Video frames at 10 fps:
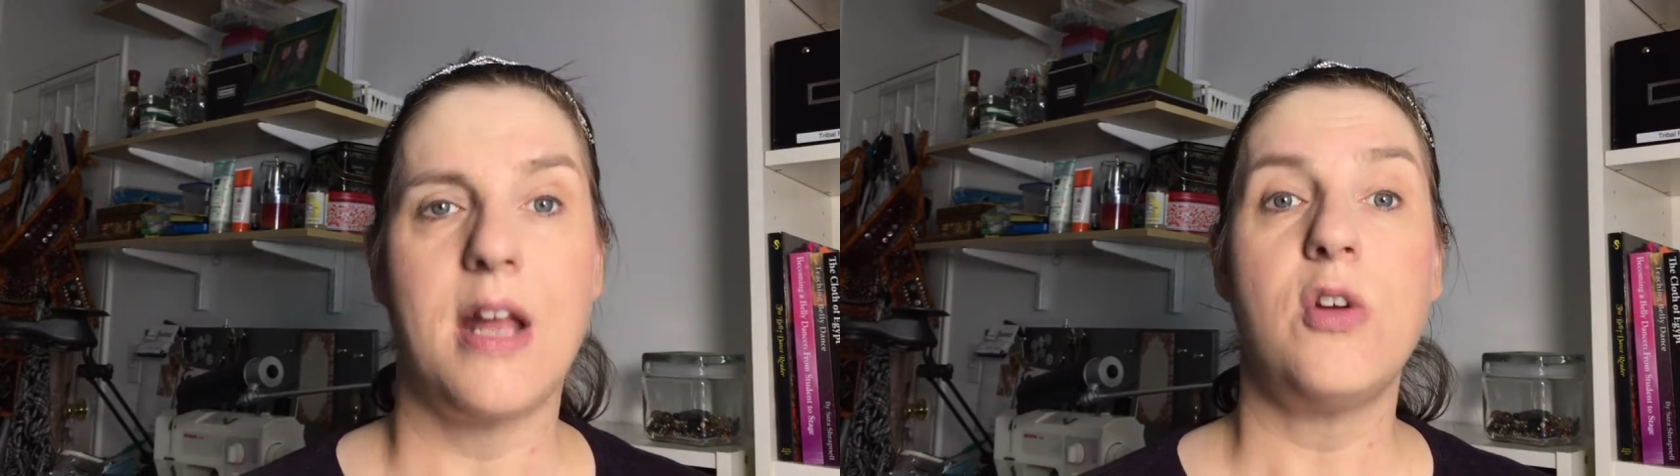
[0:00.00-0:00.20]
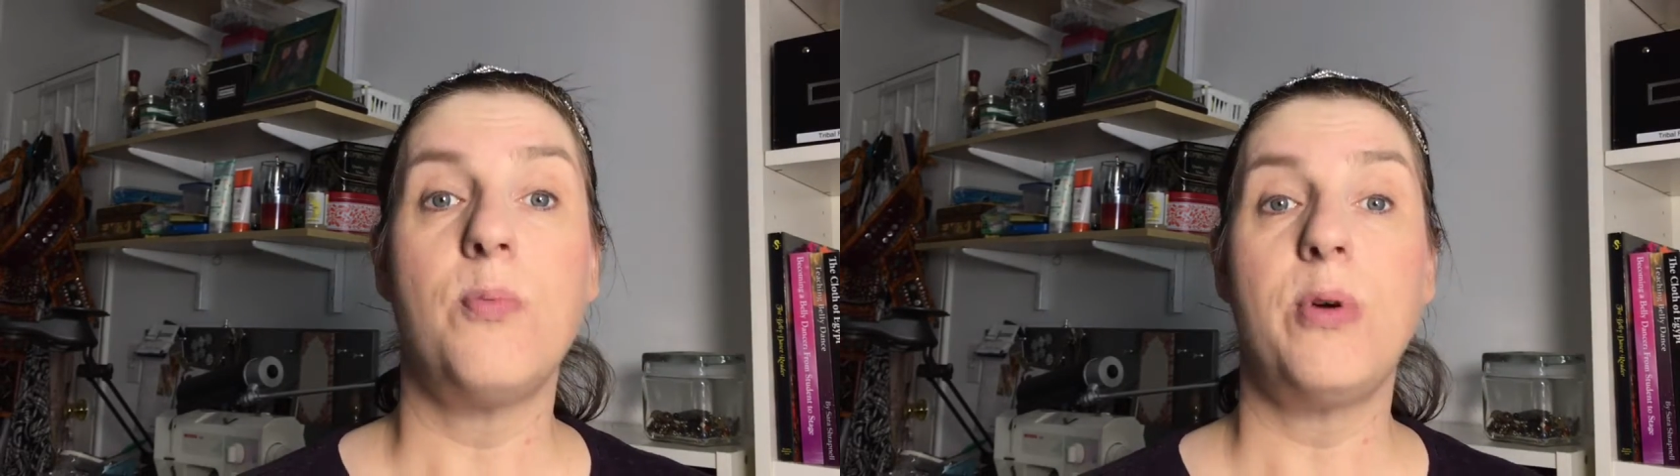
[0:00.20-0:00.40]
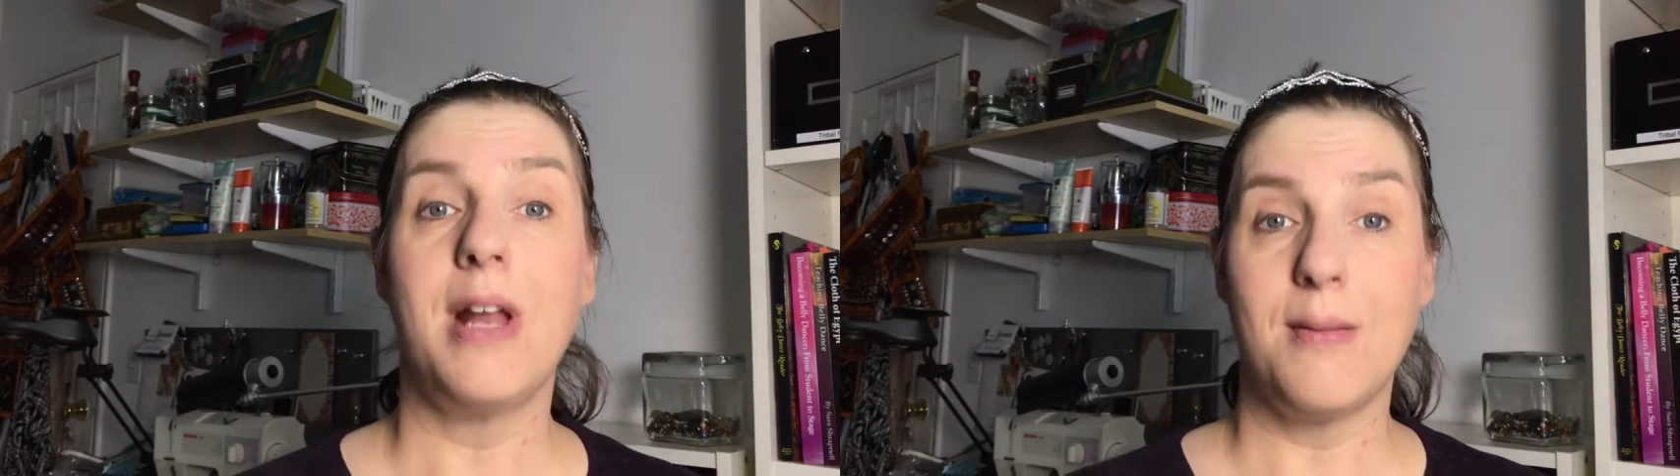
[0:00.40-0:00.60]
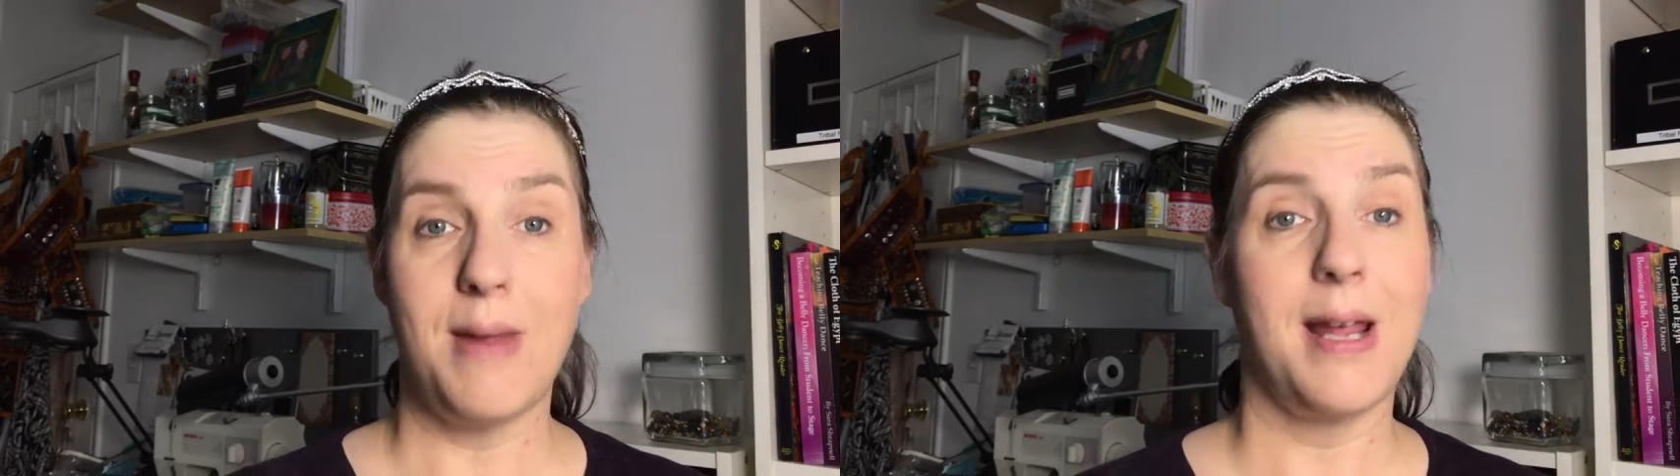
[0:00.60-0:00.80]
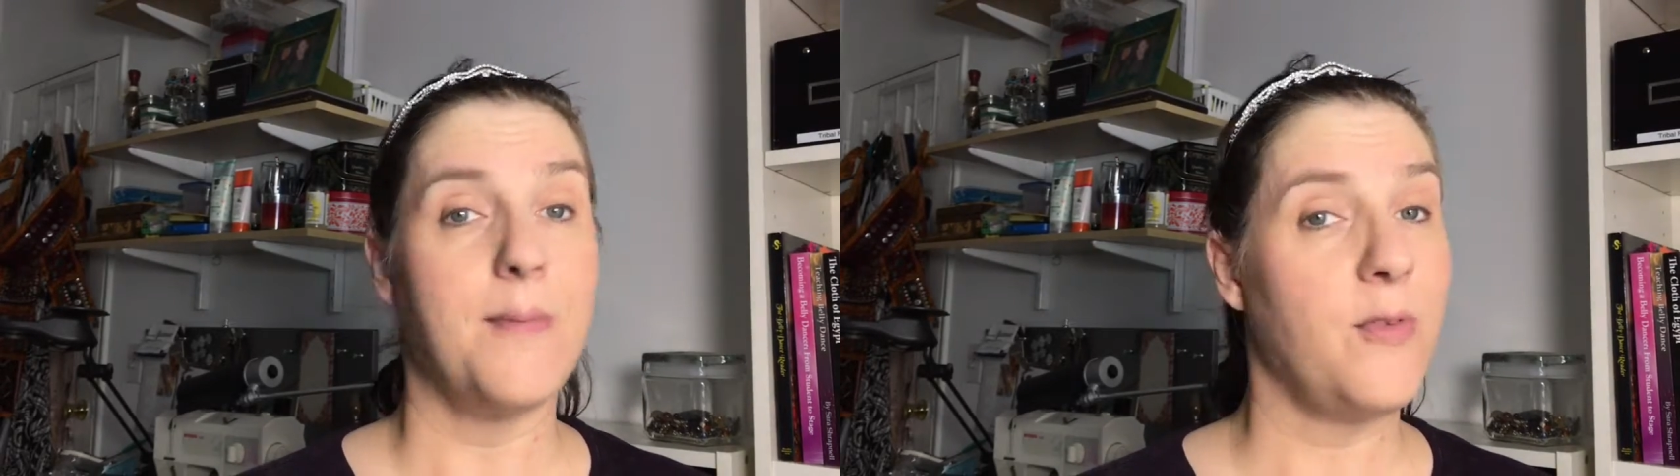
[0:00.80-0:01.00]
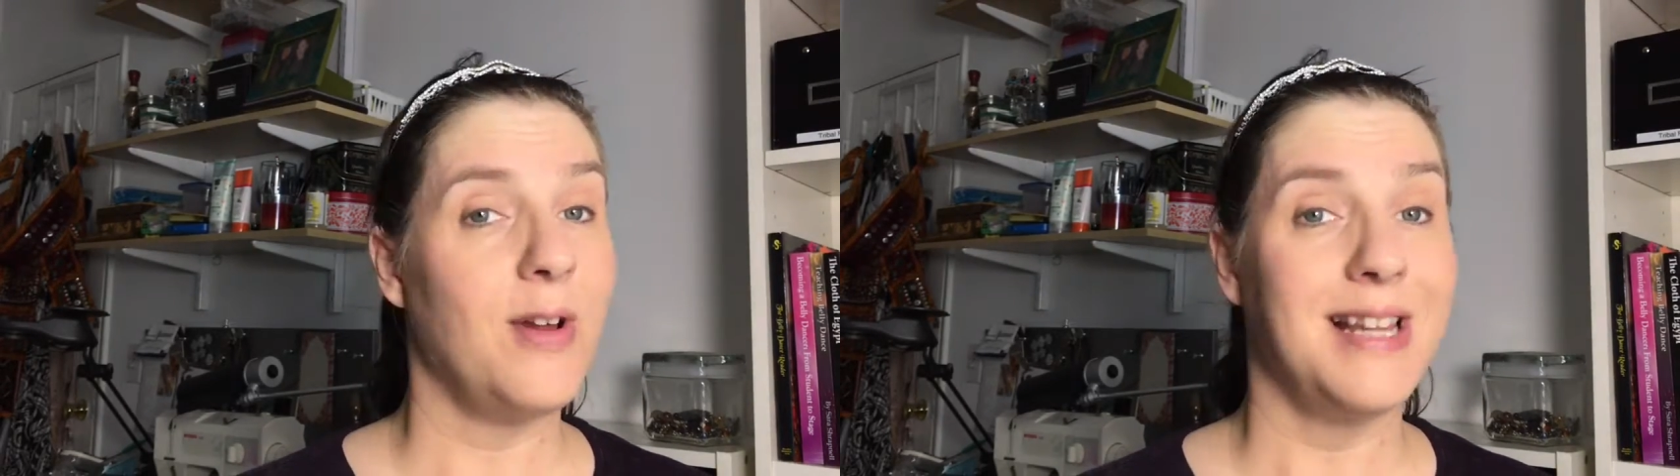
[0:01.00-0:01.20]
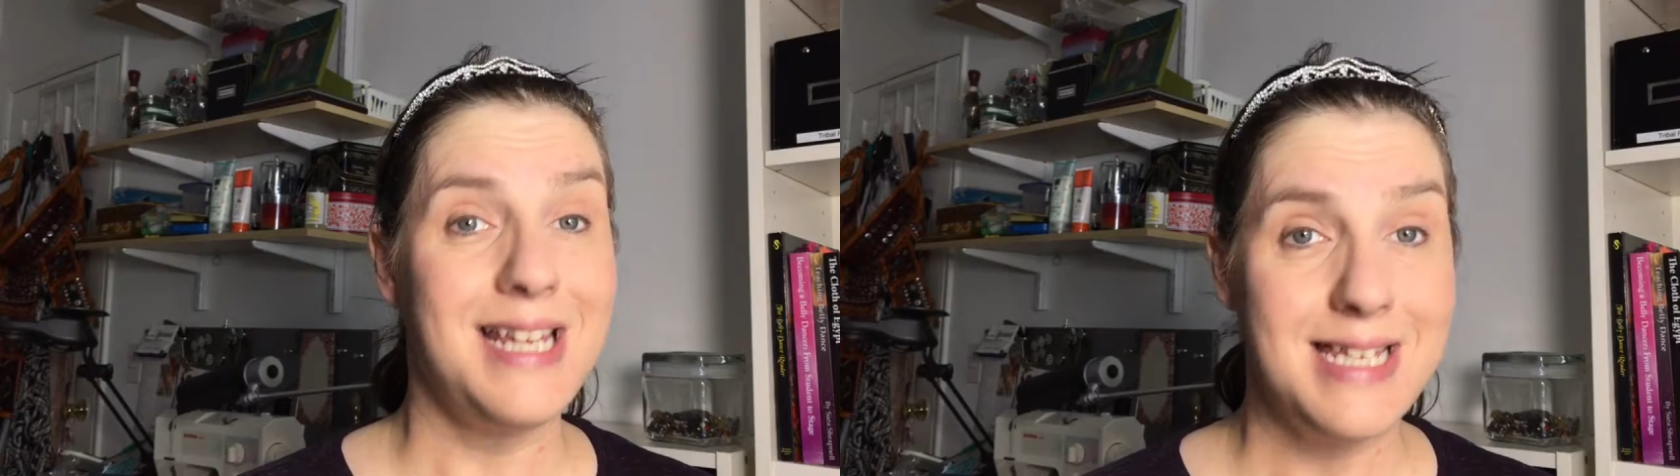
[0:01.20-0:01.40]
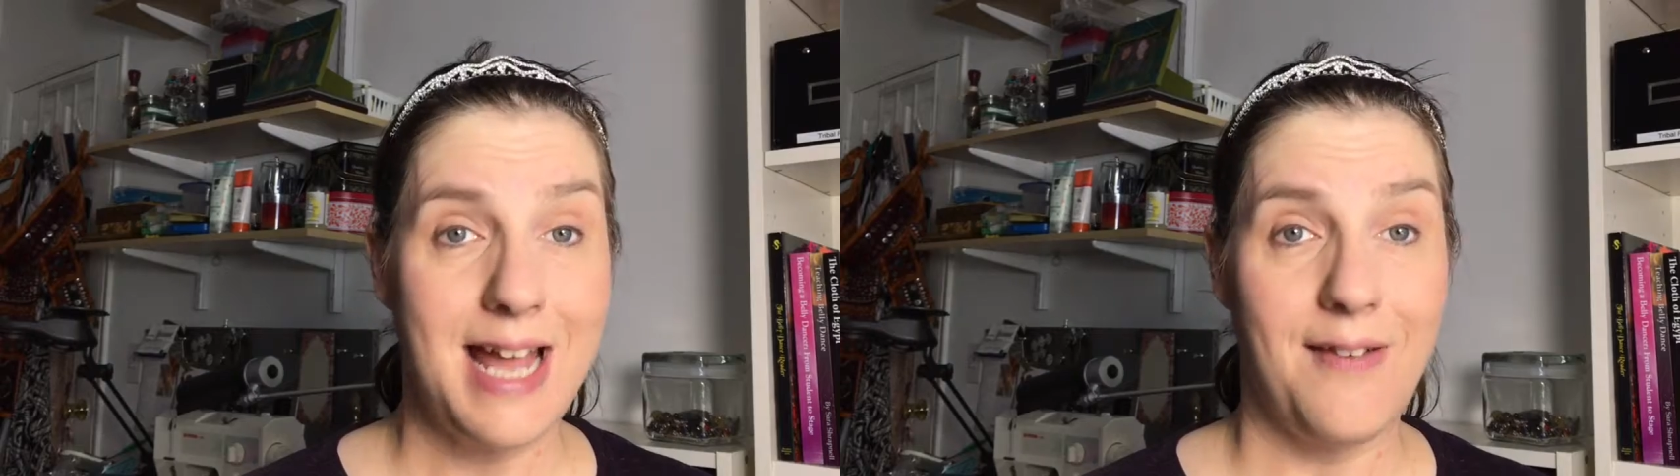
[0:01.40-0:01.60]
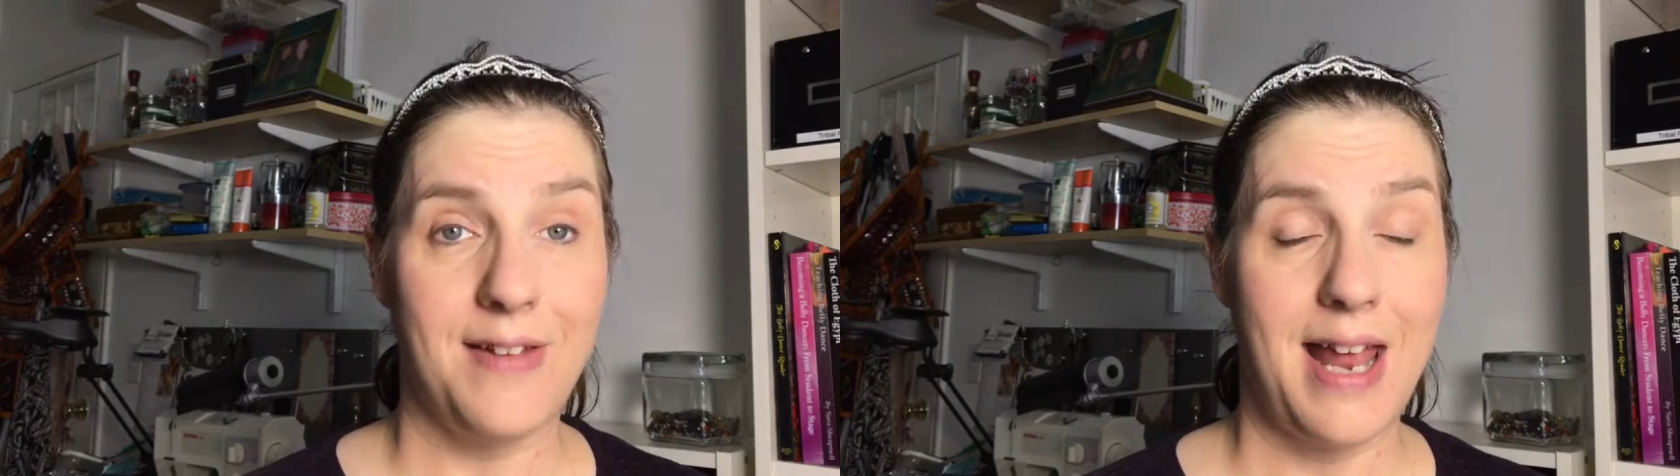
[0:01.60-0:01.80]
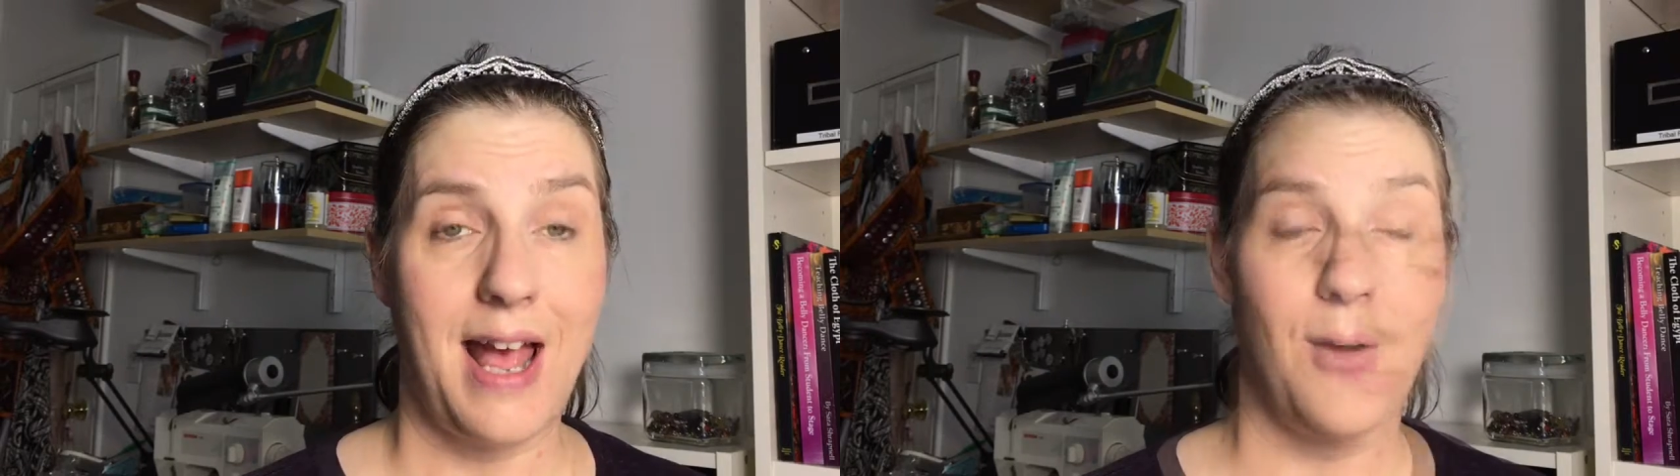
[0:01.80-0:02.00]
I don't put on makeup for at least half
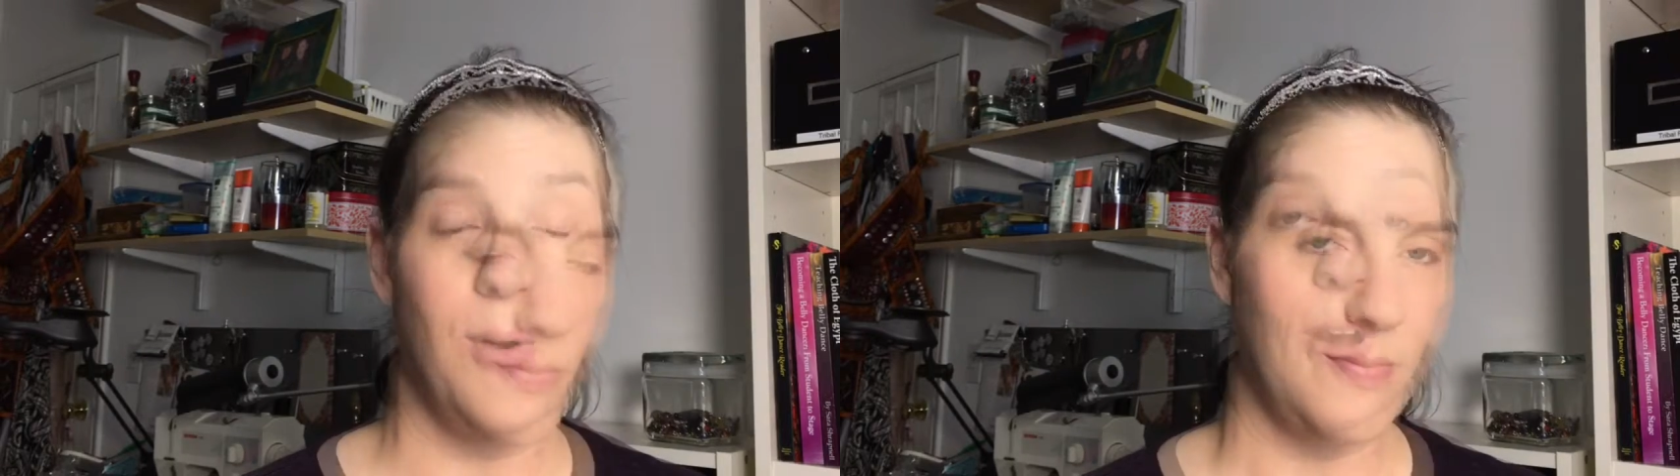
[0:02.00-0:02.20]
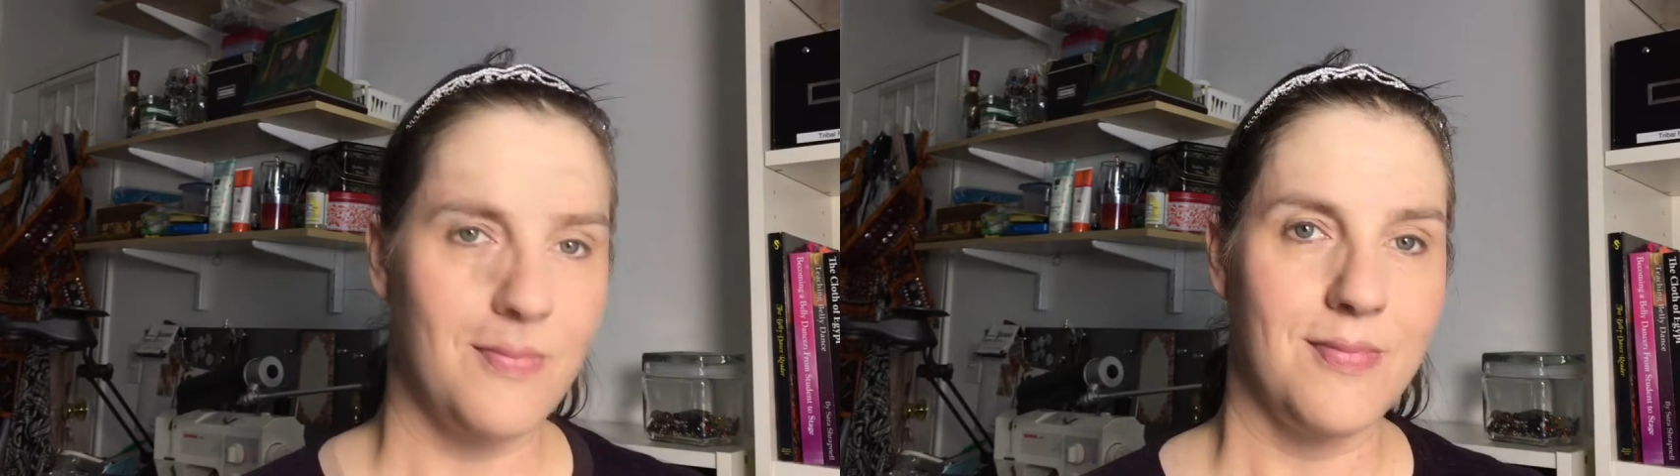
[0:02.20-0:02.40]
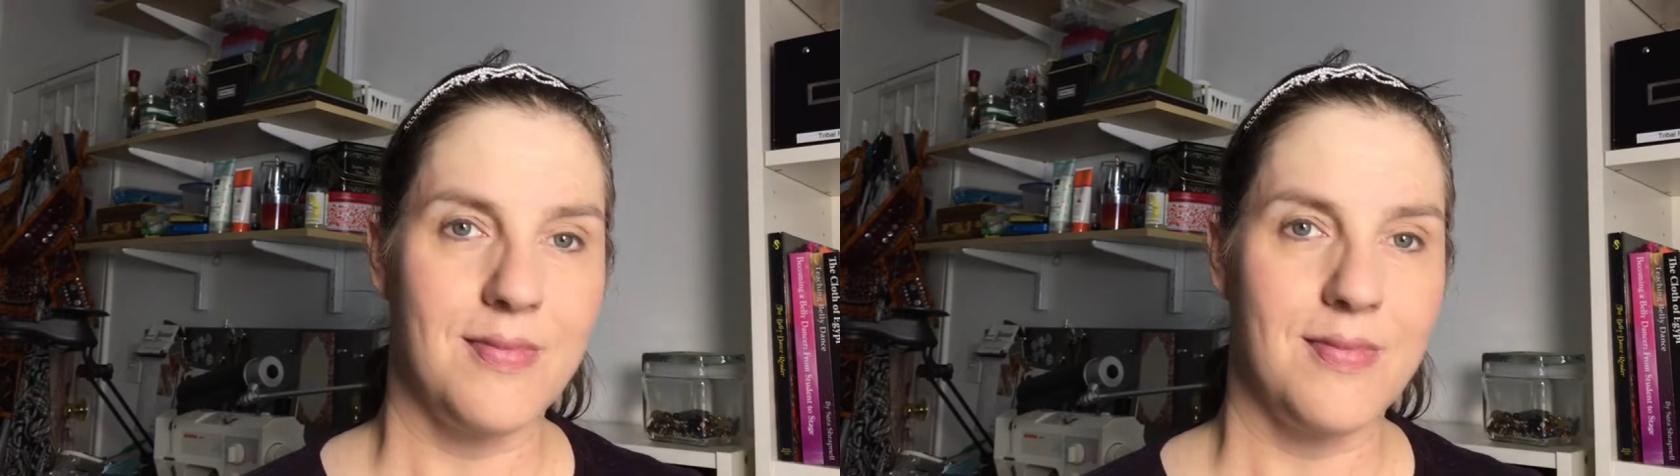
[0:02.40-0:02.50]
an hour.